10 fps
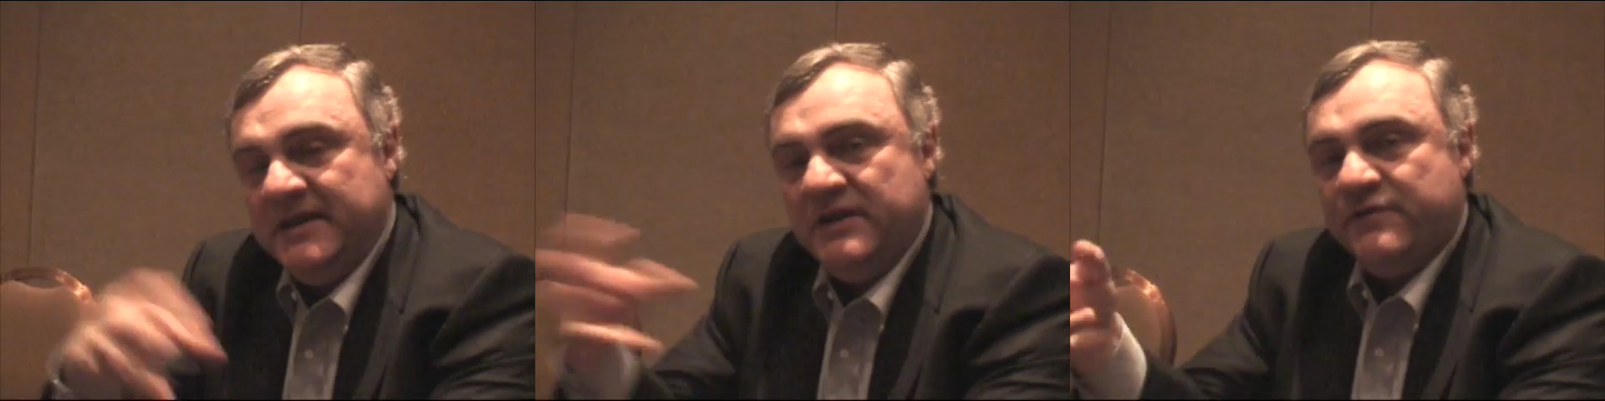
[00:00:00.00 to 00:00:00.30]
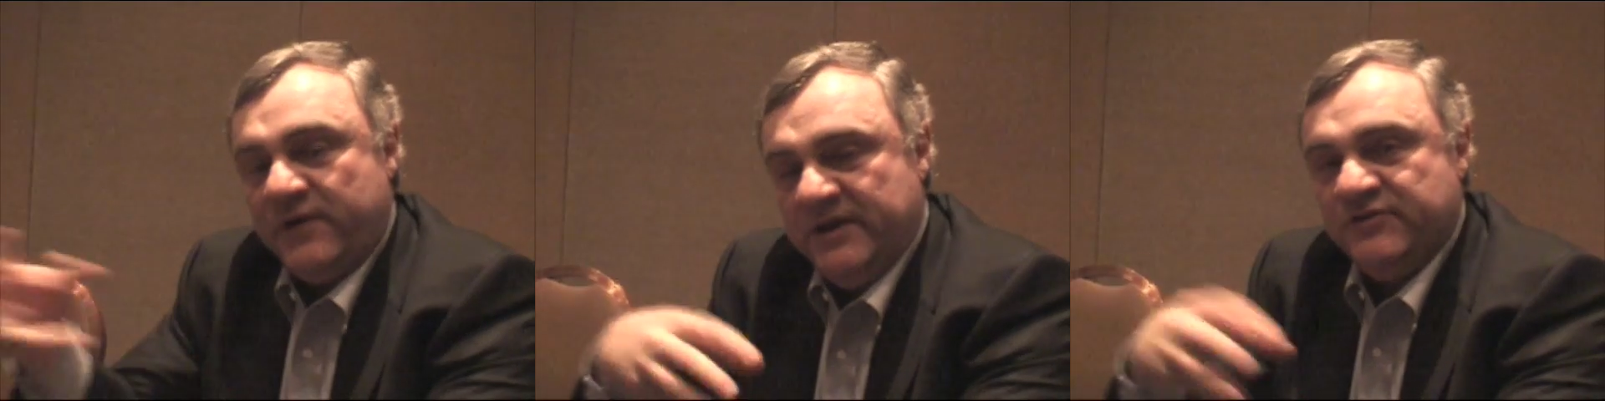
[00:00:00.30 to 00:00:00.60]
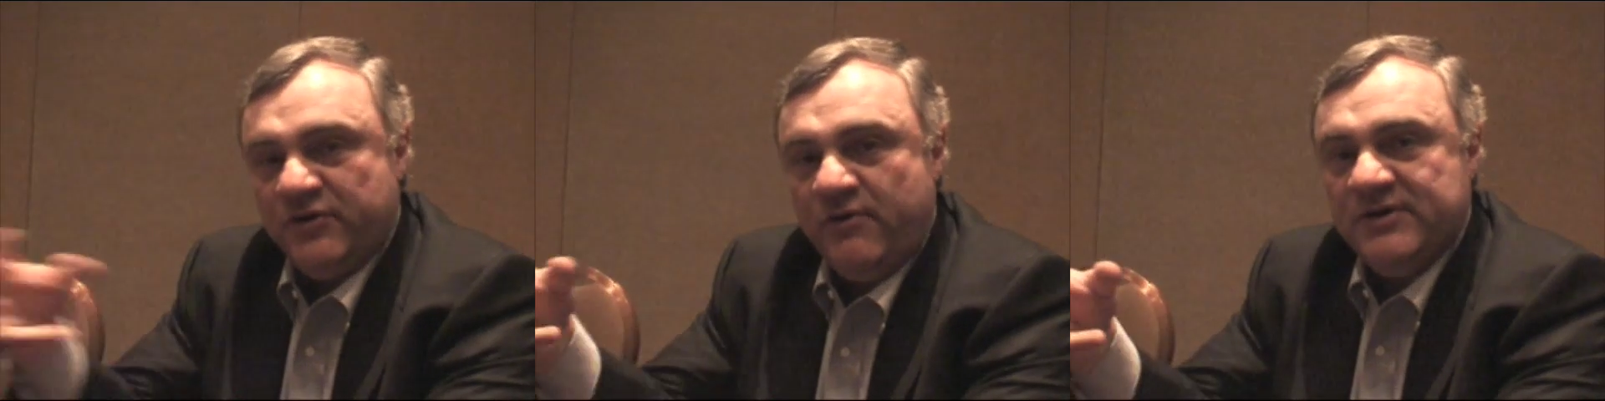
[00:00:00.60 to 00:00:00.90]
need for
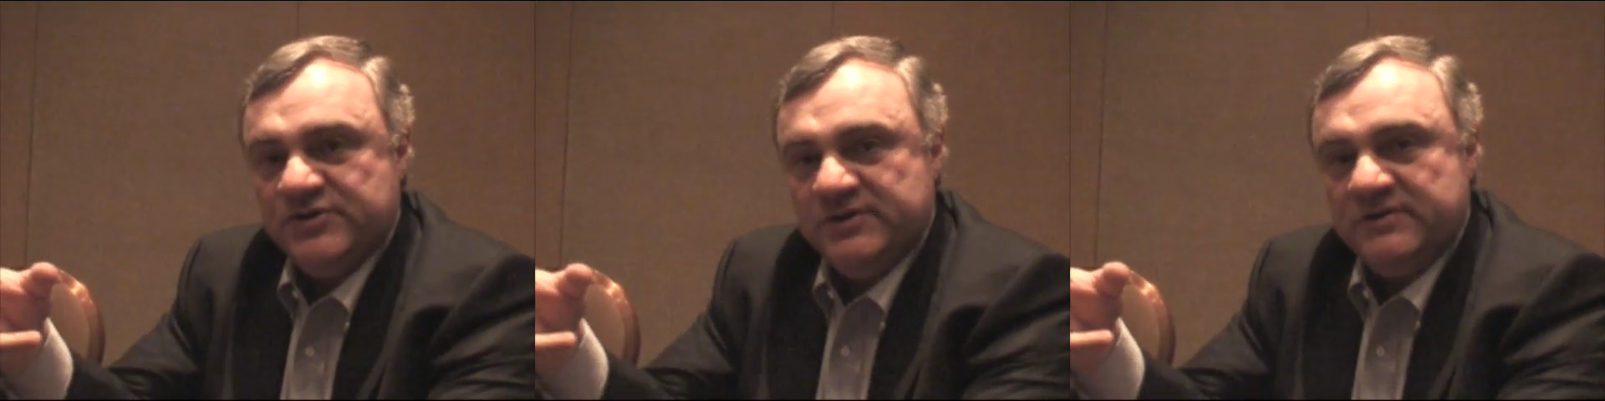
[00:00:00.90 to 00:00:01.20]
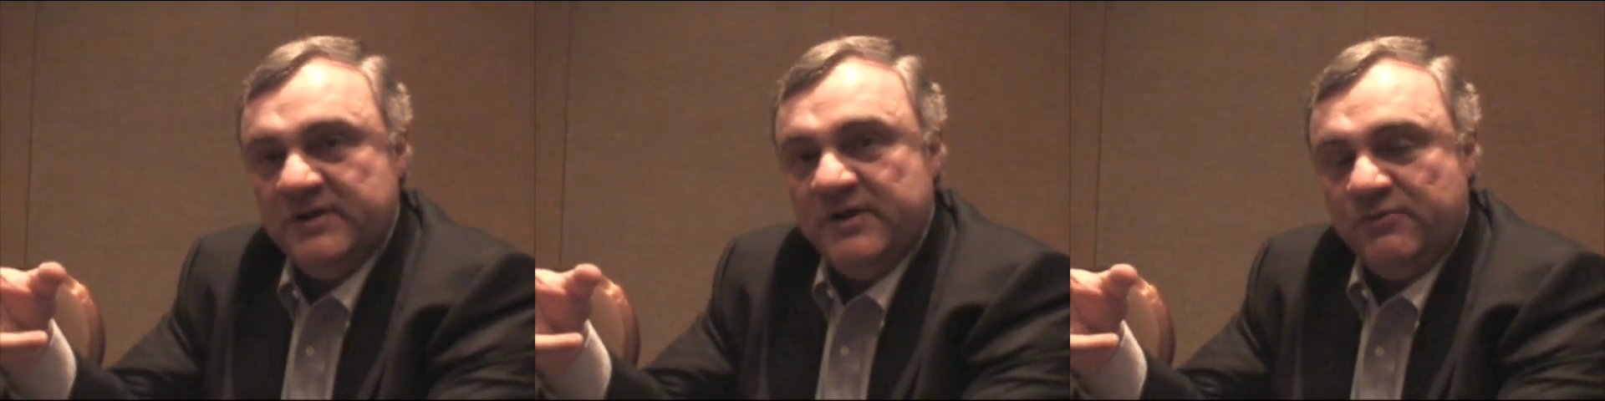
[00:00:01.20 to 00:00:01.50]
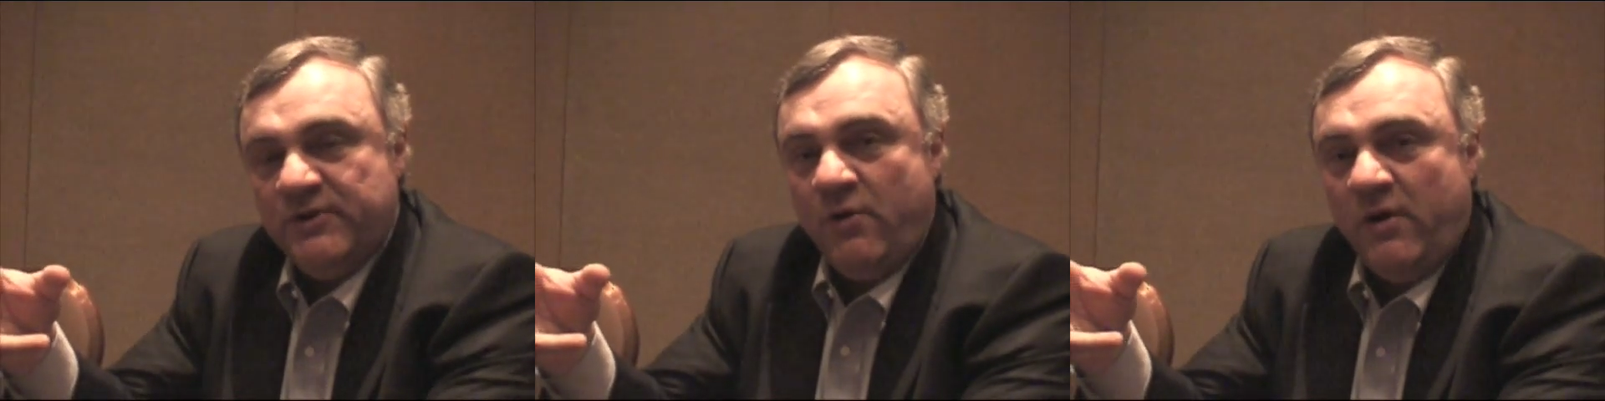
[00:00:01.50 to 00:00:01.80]
integration
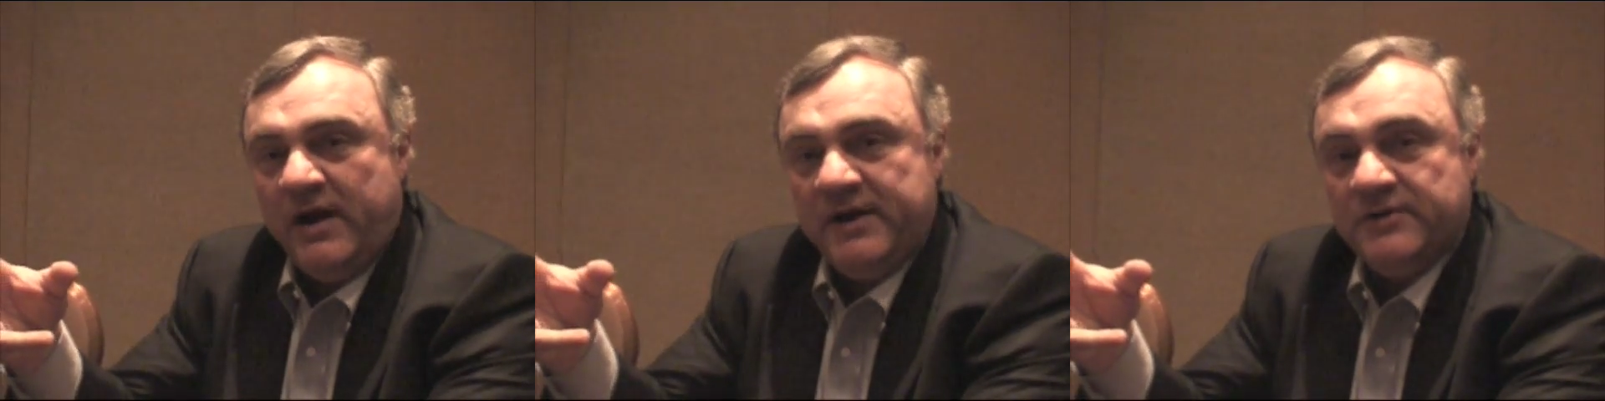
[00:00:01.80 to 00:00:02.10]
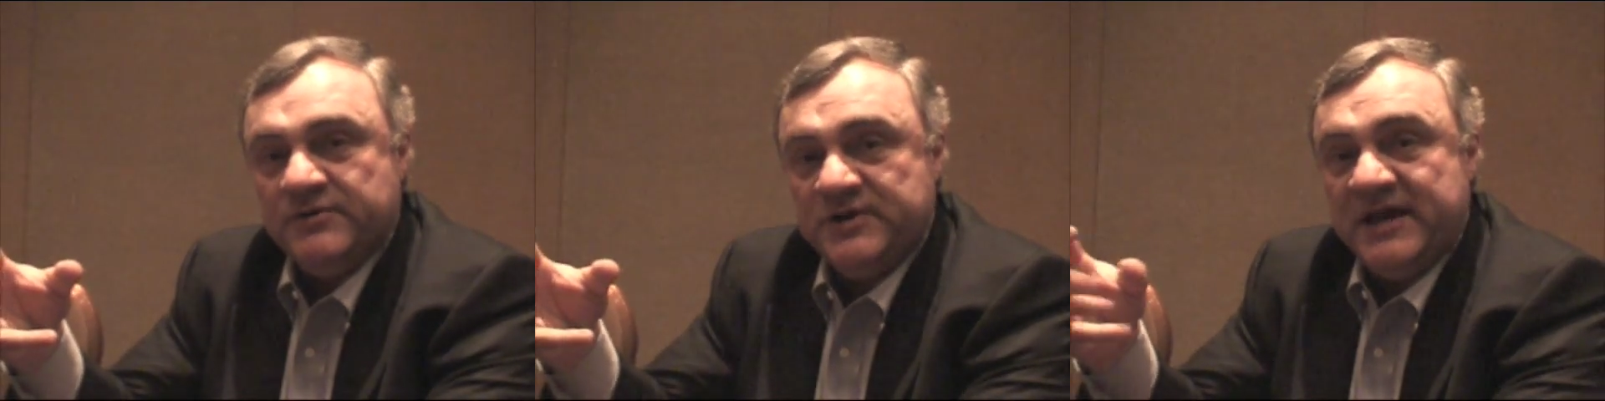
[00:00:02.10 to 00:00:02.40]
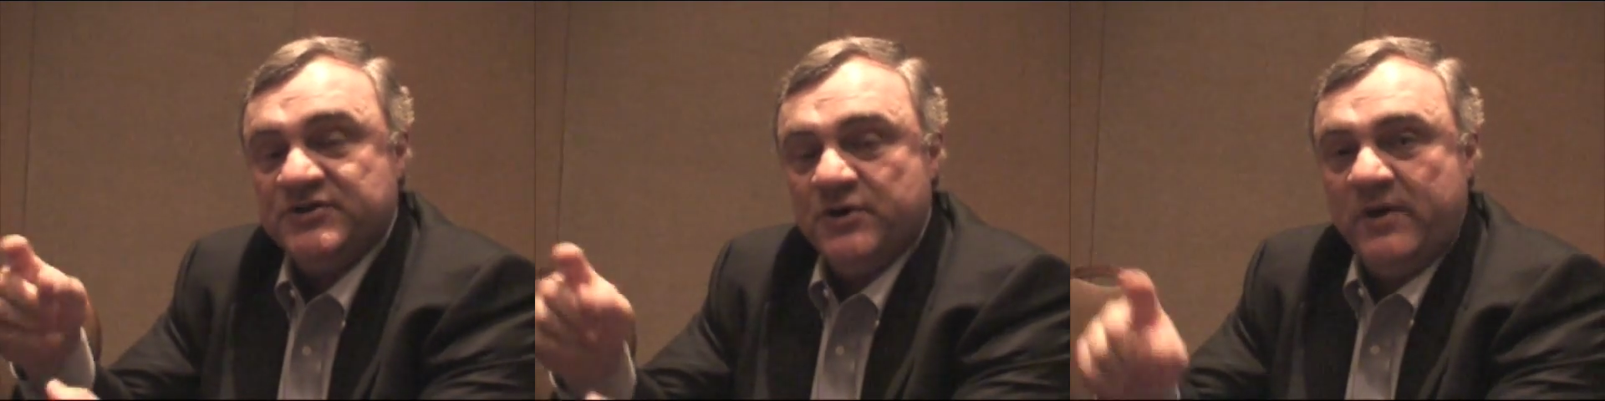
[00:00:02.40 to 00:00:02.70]
requires
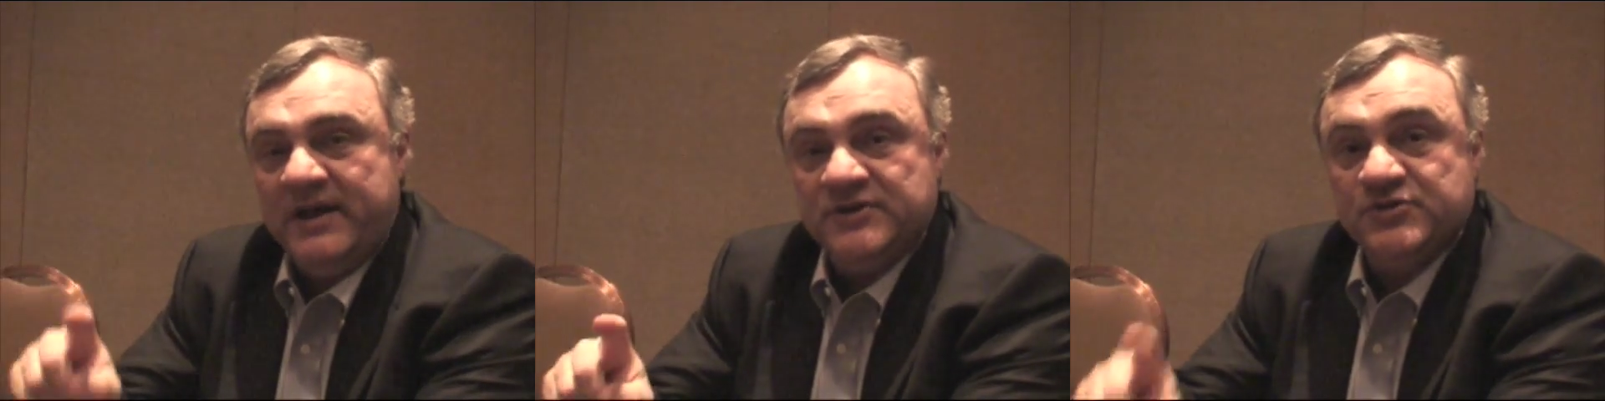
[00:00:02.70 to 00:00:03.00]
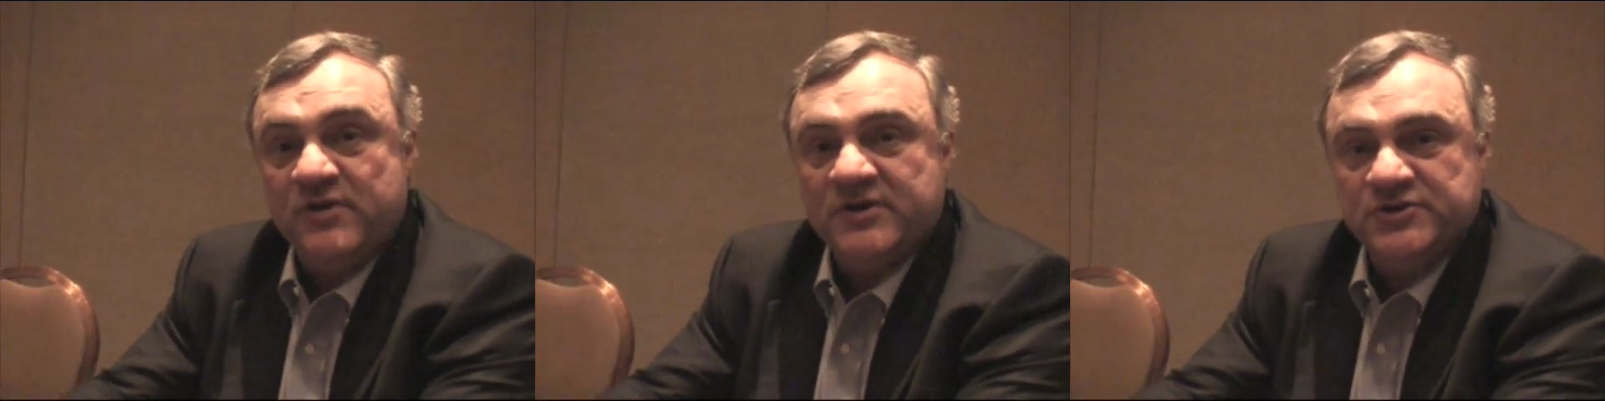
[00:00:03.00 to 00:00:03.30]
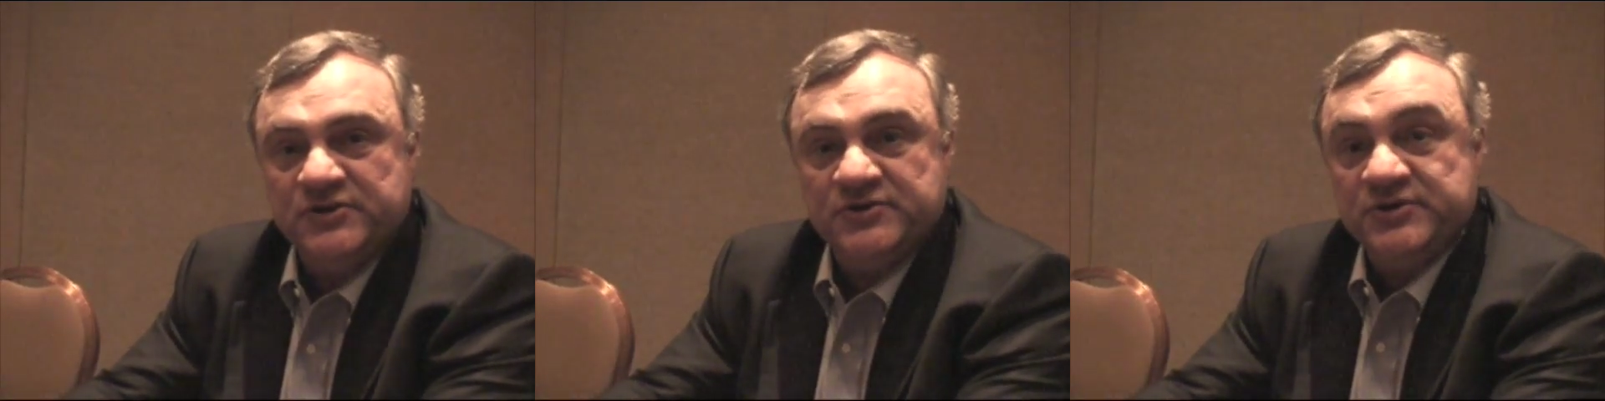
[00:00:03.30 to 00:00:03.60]
SOA structure.